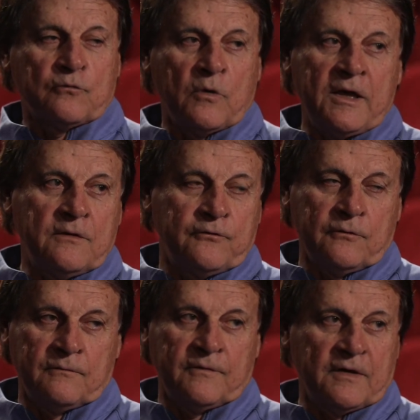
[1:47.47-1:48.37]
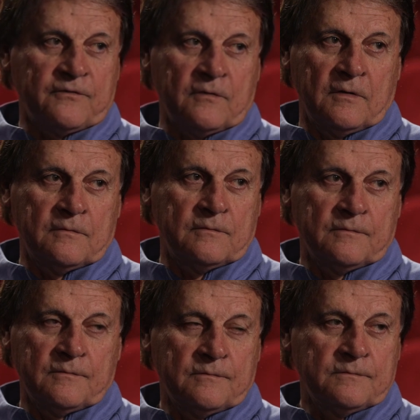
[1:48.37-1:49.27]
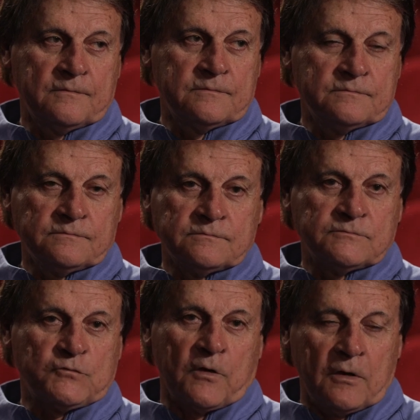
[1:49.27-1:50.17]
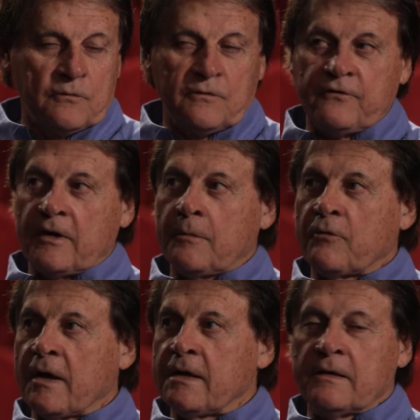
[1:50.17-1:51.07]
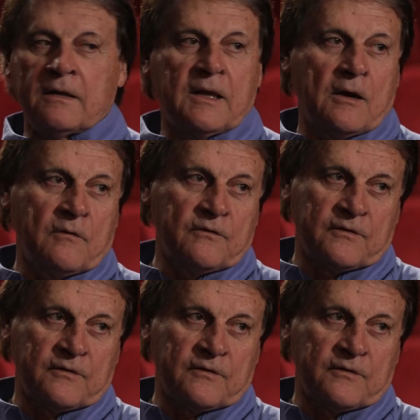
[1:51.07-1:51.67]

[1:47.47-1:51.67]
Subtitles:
way too invested in trying to do the job right and carrying